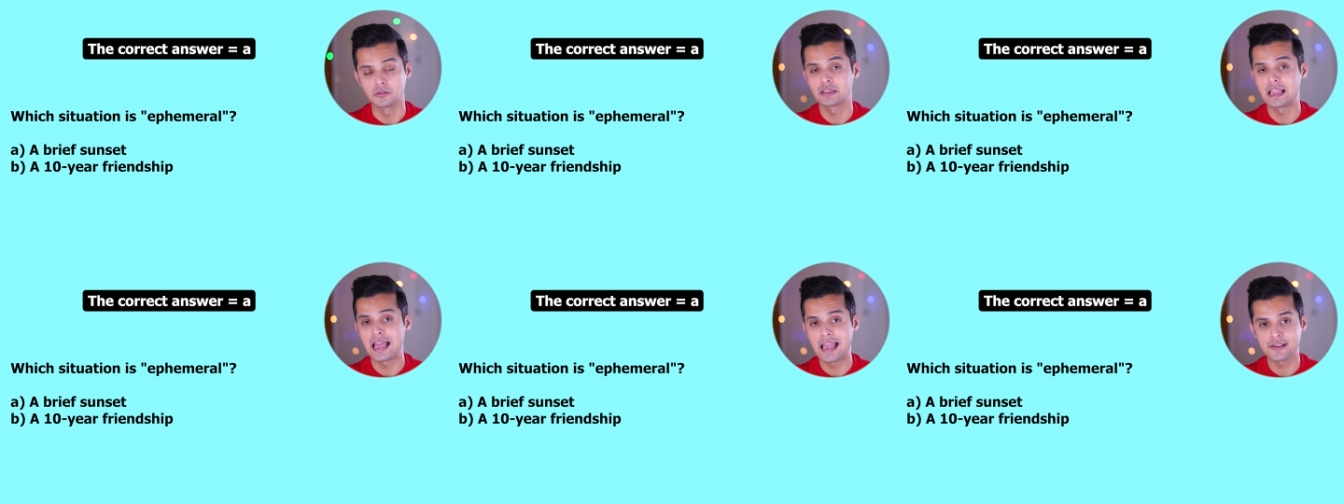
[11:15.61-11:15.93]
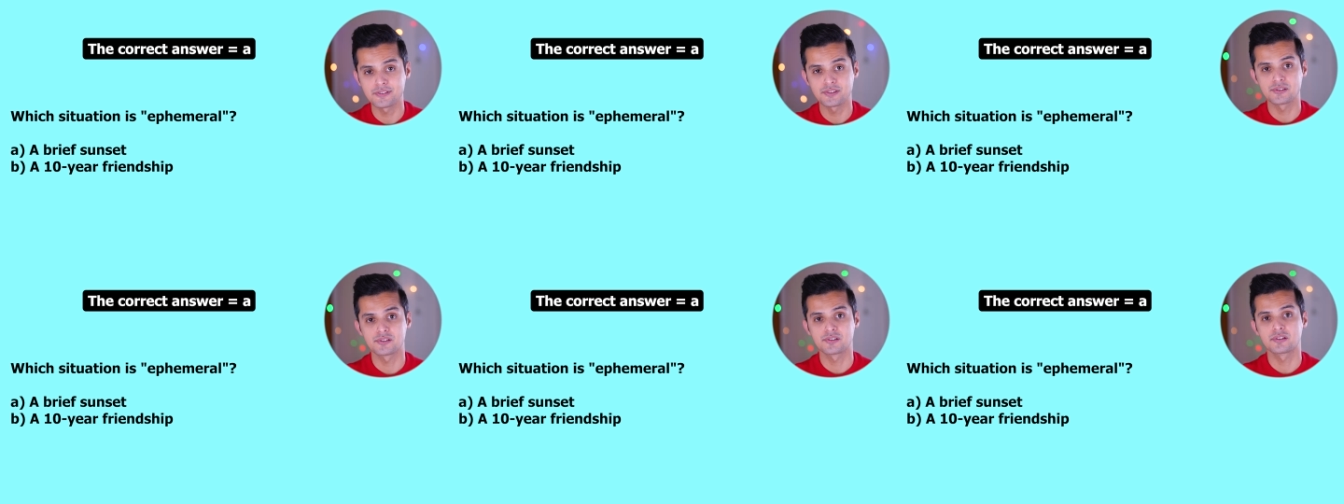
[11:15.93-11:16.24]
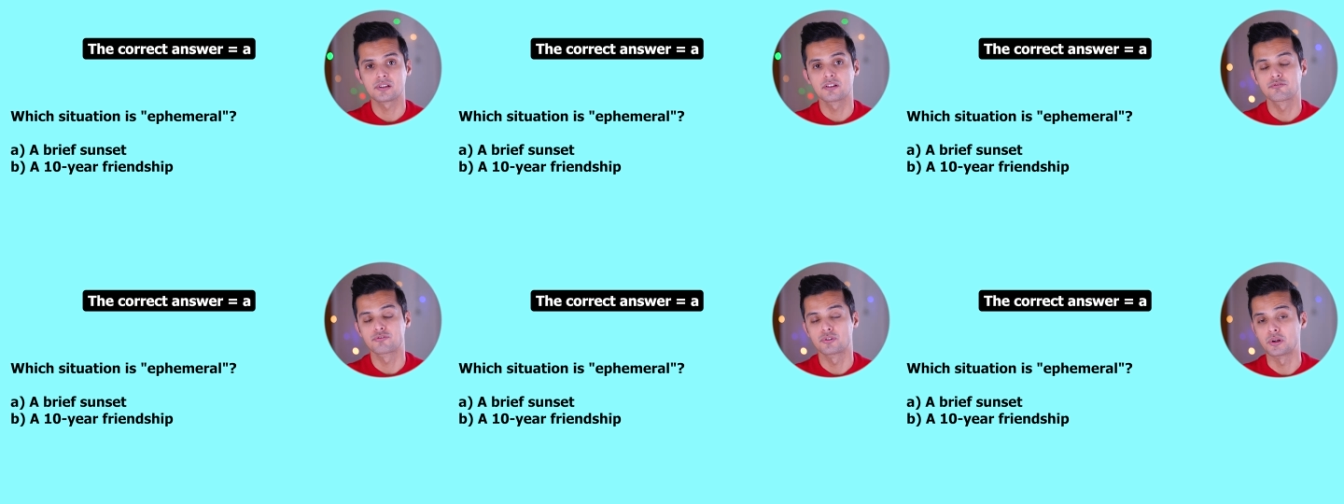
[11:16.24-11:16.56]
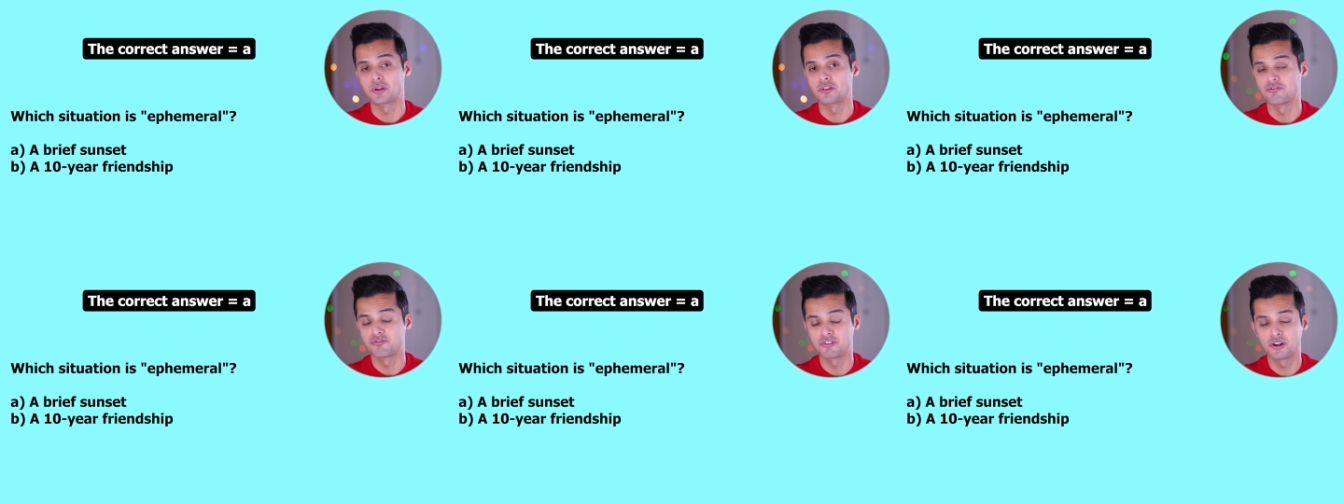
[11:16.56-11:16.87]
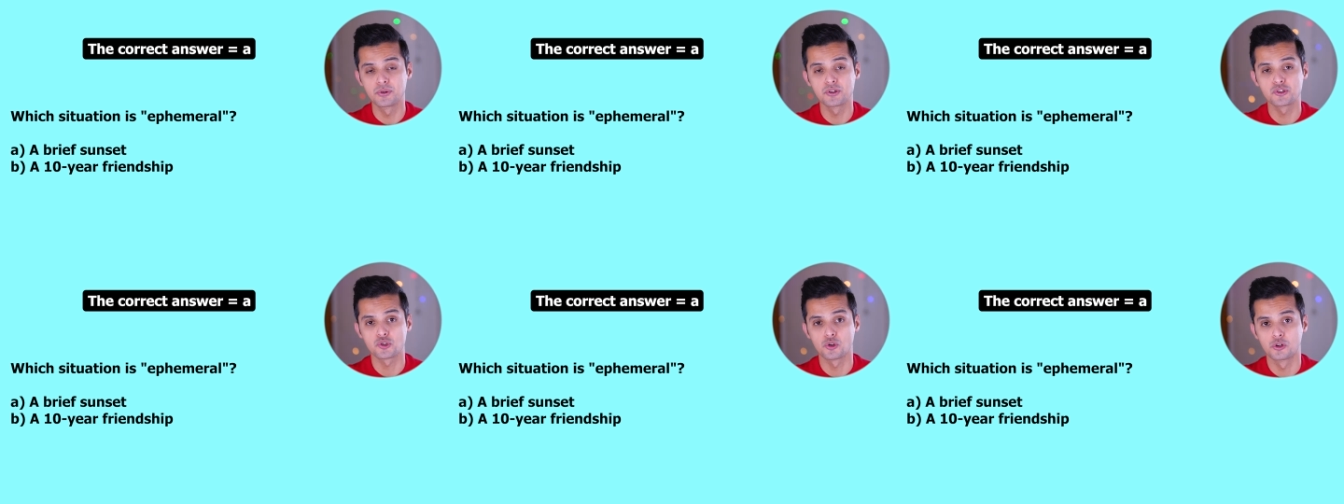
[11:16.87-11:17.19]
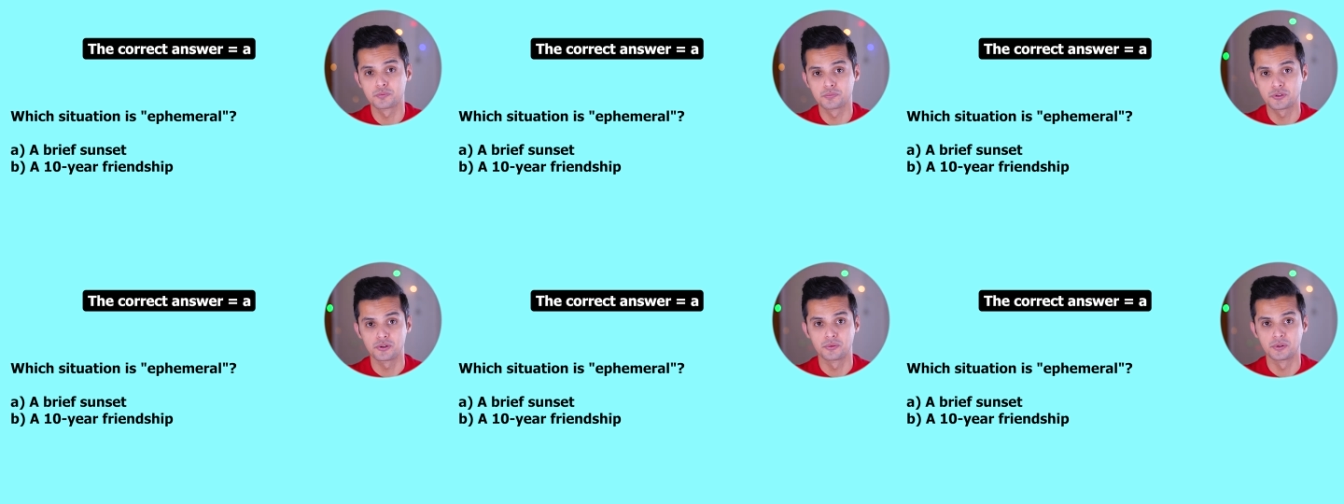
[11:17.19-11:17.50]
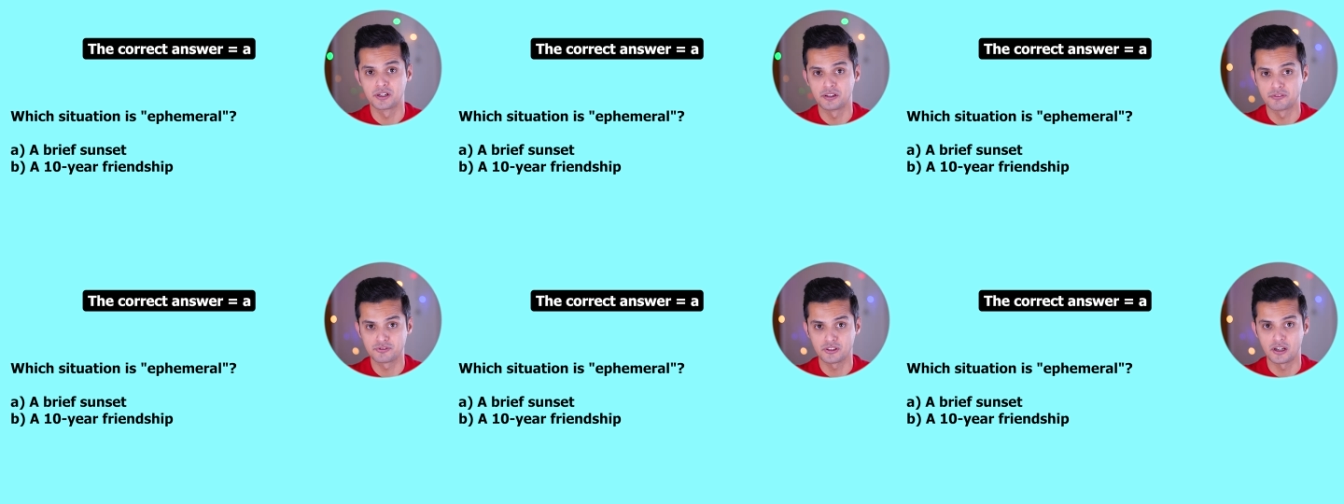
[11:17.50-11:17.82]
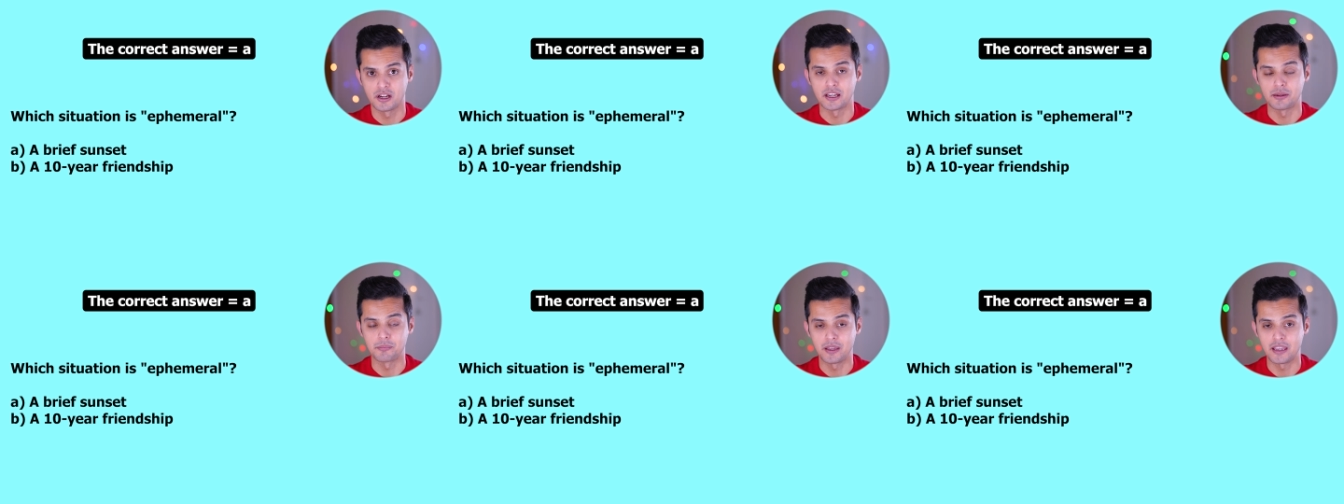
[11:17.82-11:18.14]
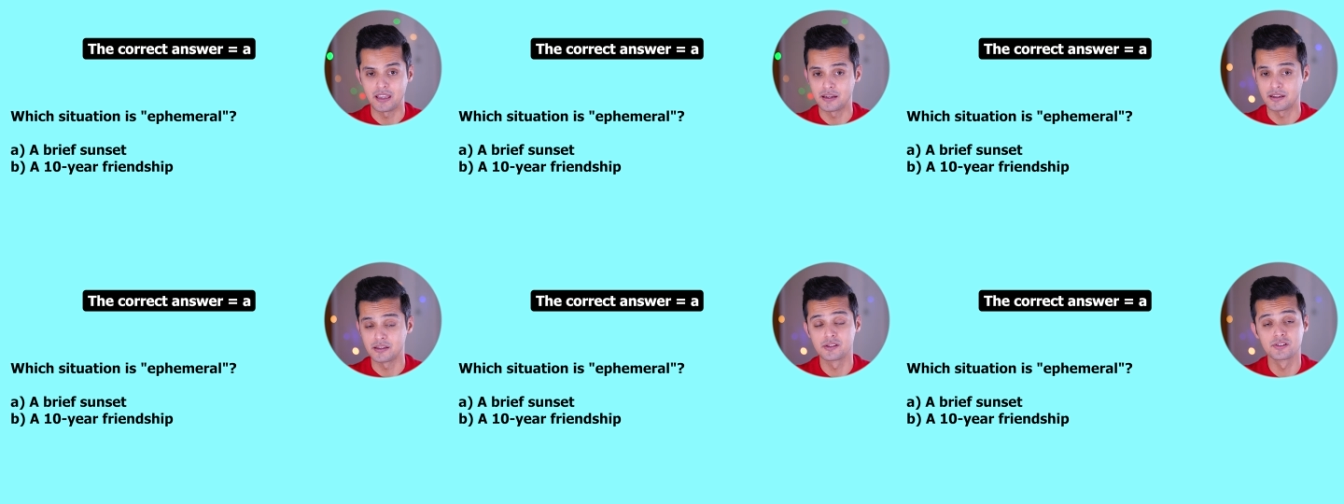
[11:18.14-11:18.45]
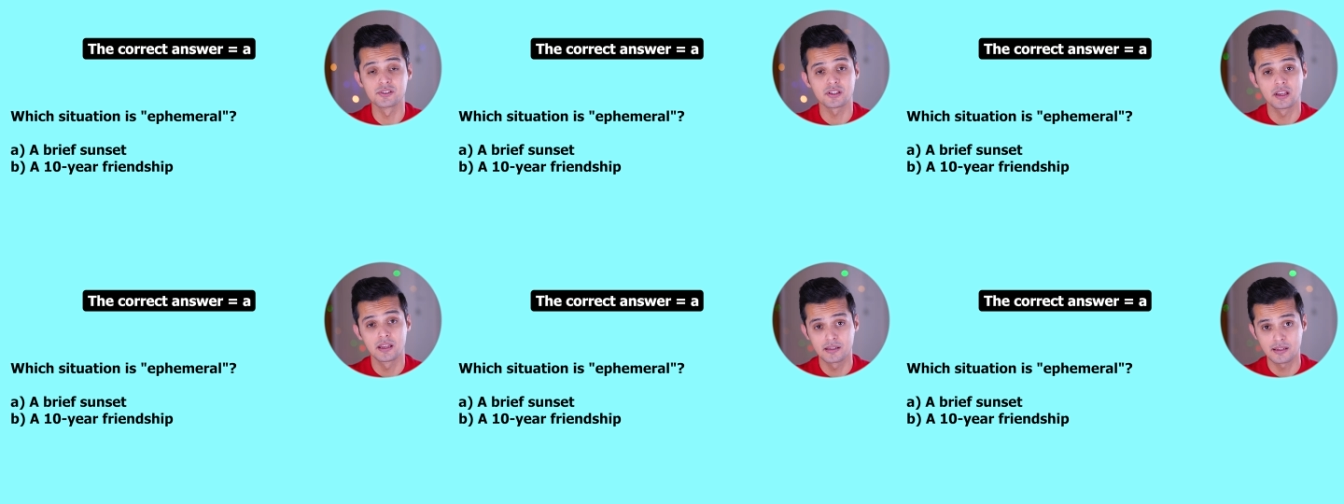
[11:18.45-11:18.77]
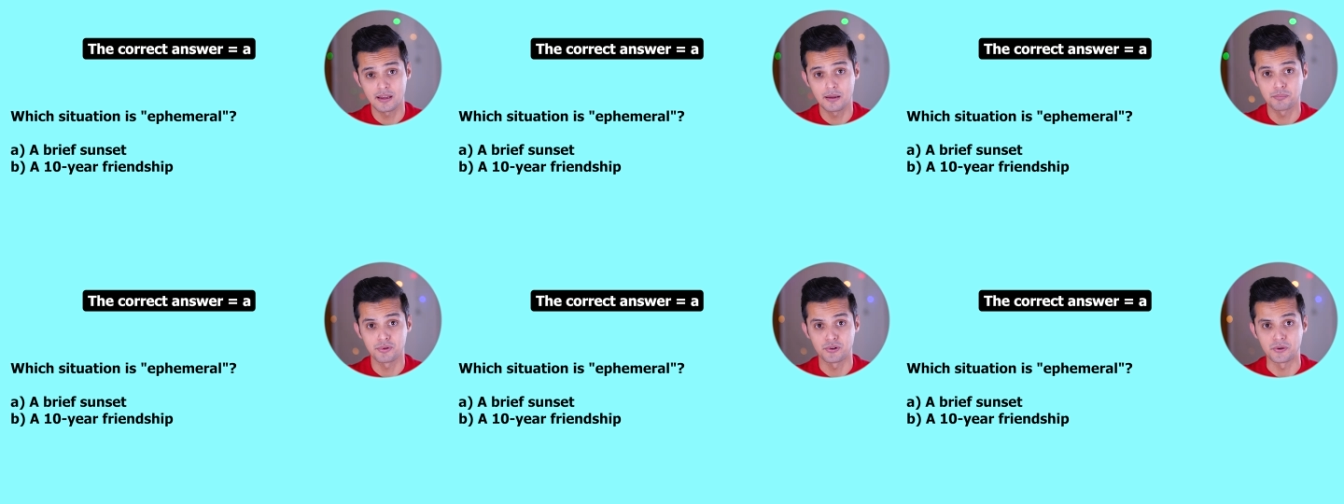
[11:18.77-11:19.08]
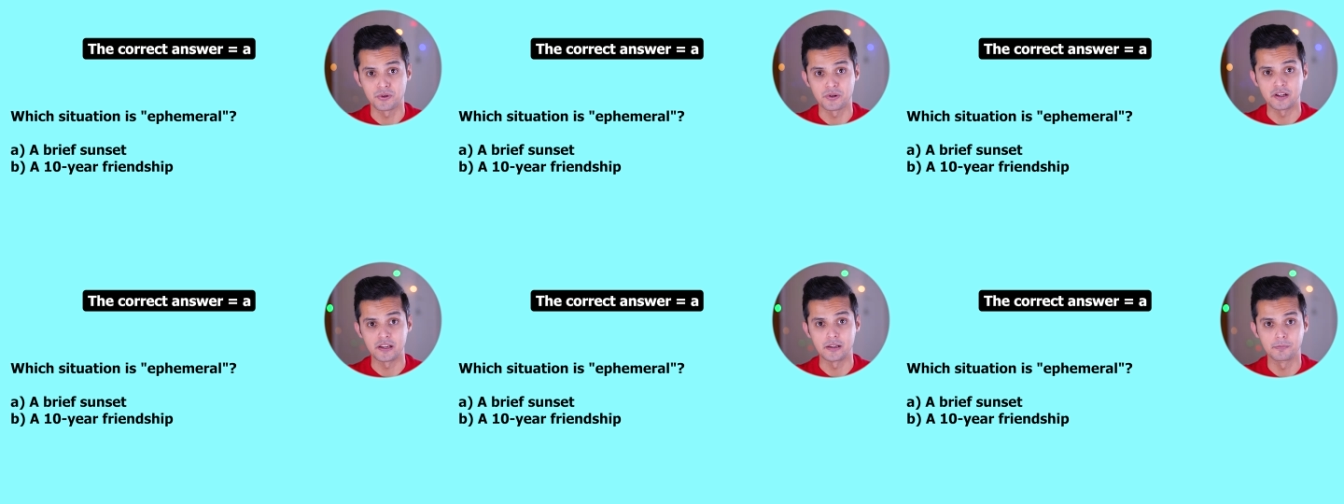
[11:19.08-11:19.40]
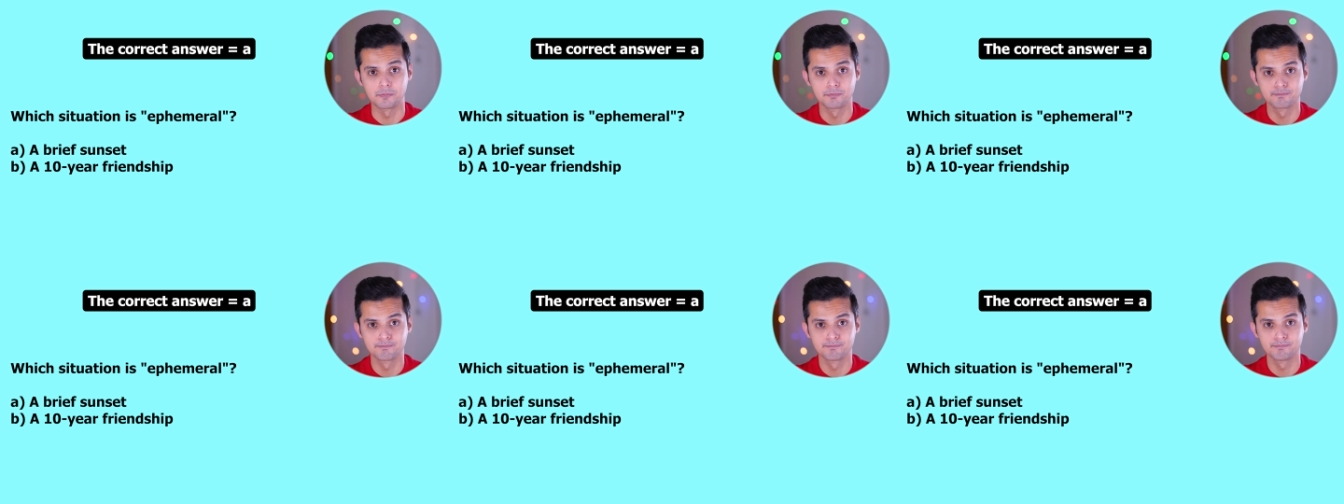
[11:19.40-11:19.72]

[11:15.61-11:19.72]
lasts for a very short period of time, and is temporary.